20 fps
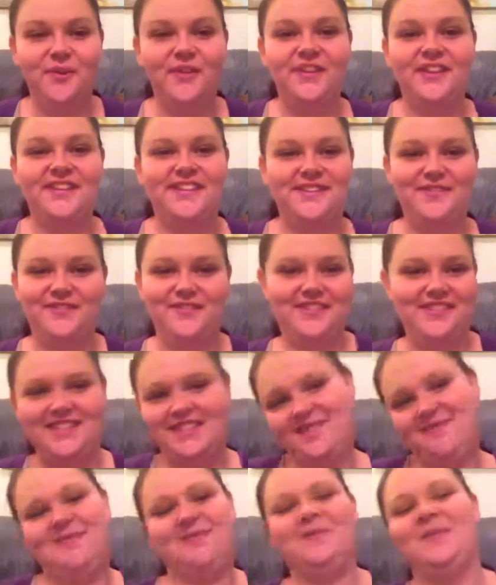what the difference
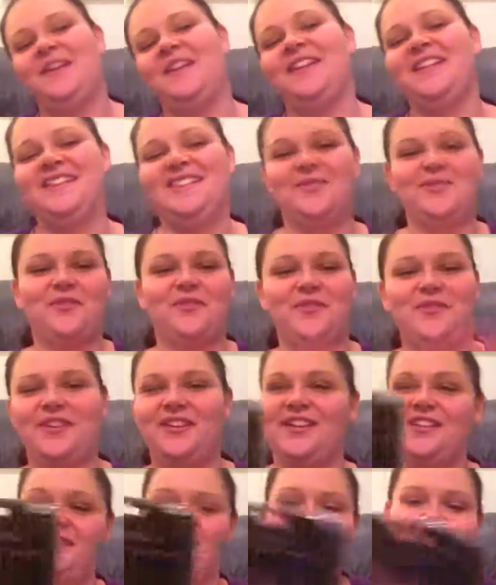is between the dog
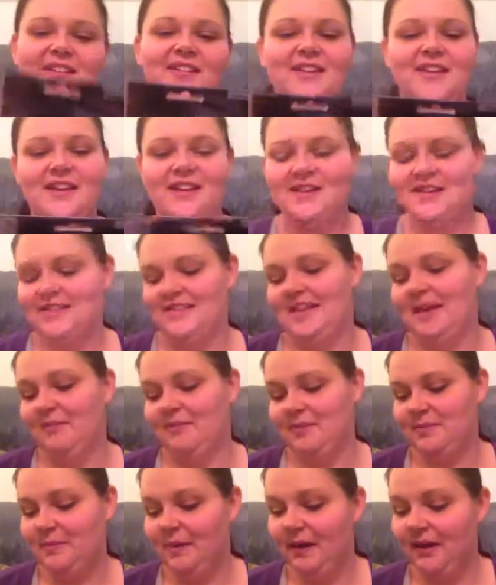food and the
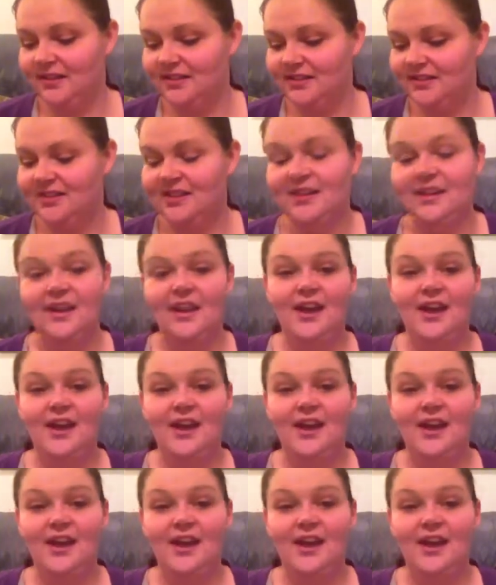stamps, but